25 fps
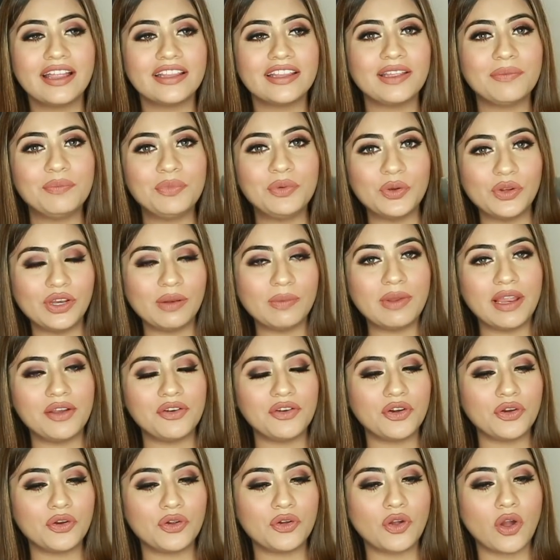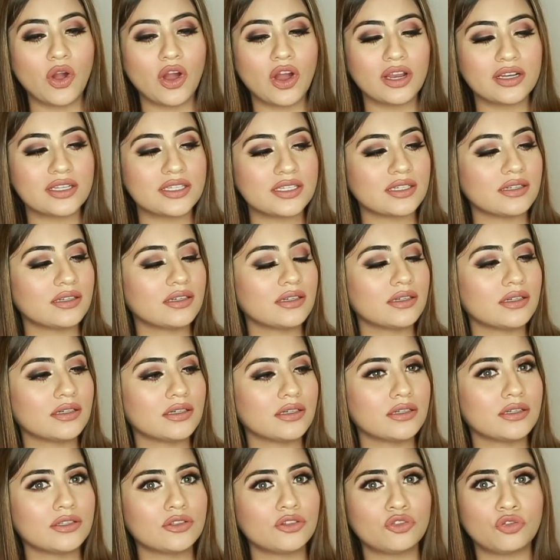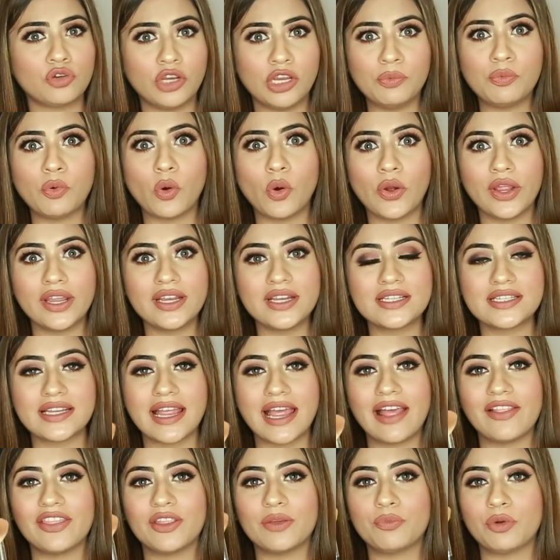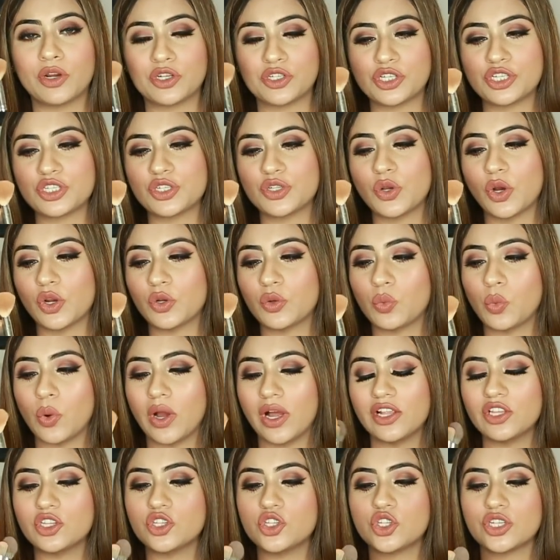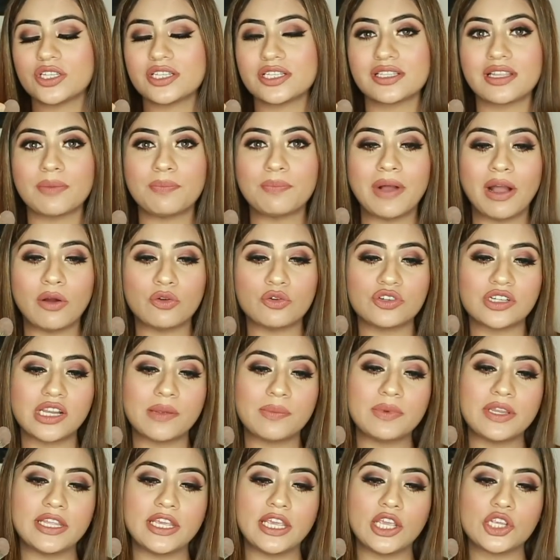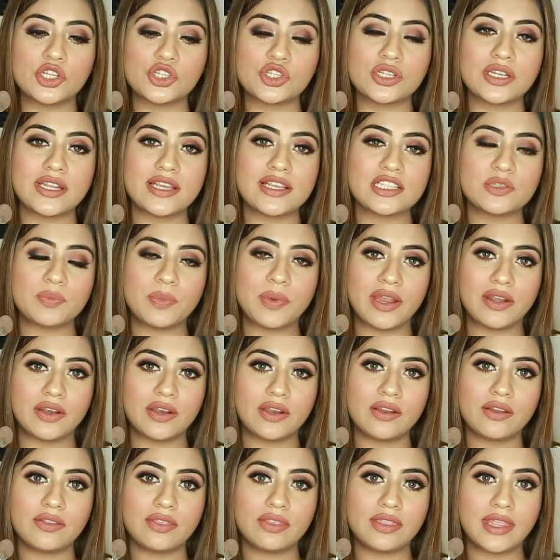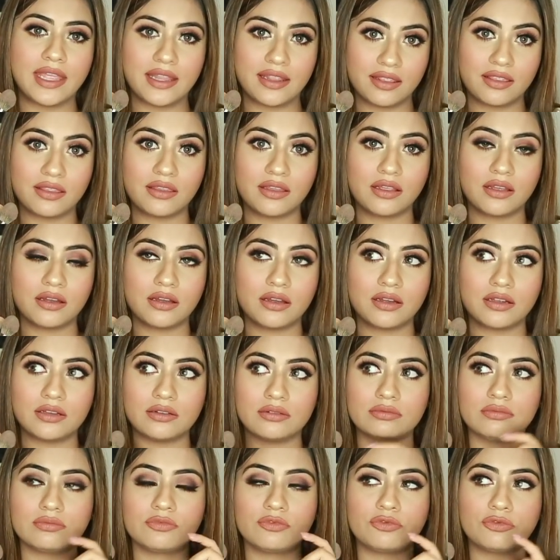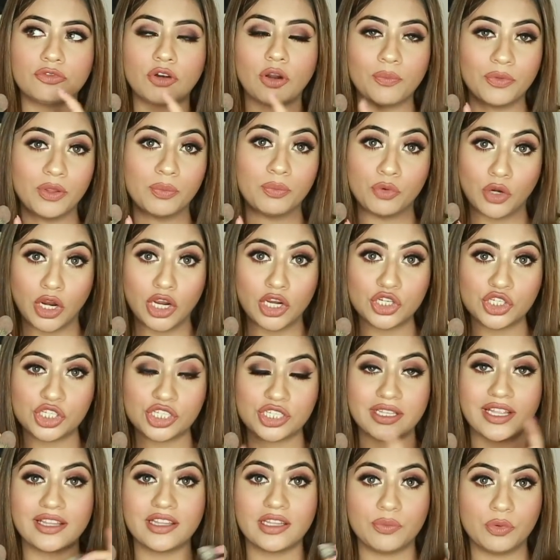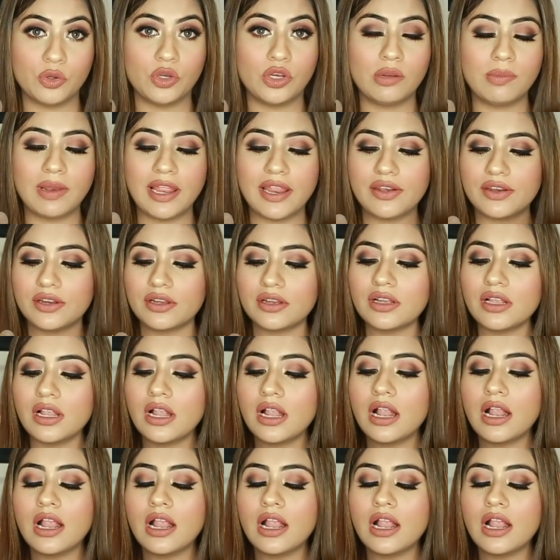The beauty blender got uh, 3 points and the brushes got 1, just the powder application is better than uh, from the brush than the beauty blender.